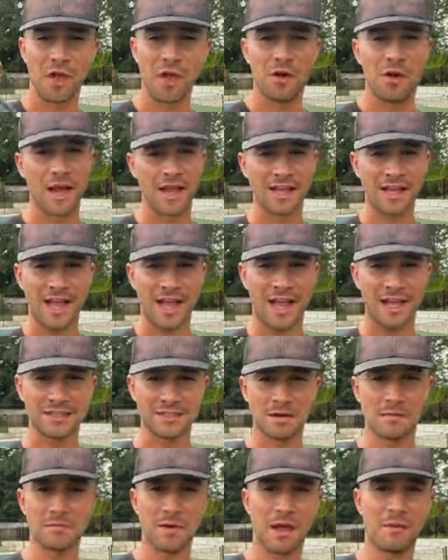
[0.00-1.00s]
All right,
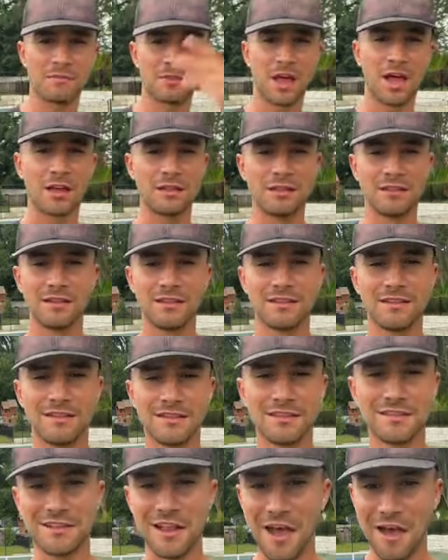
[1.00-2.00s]
guys, I'm, I'm done.
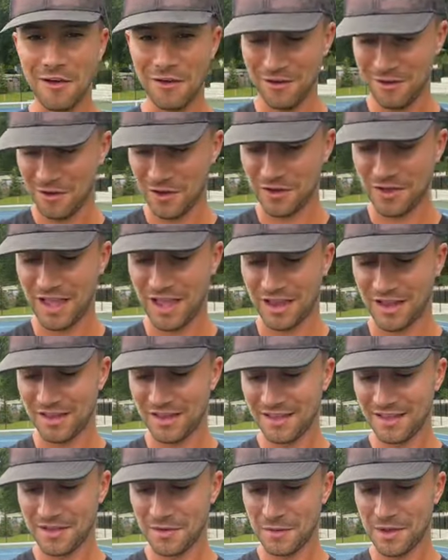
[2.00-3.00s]
No? Okay.
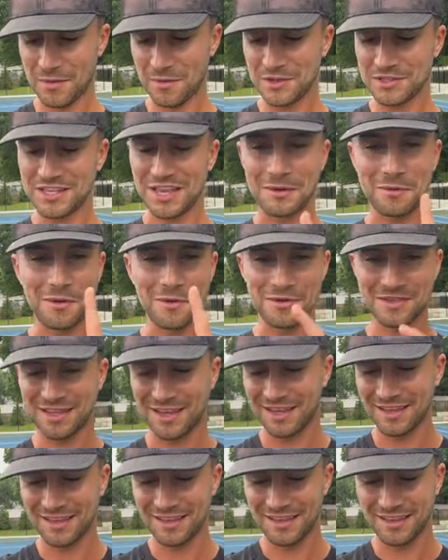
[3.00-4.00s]
Wait one sec. Wait one
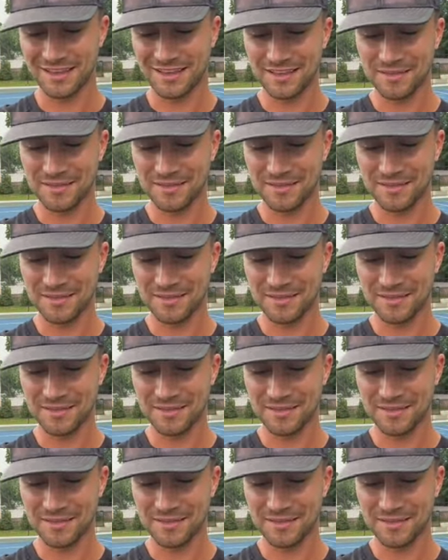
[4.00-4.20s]
sec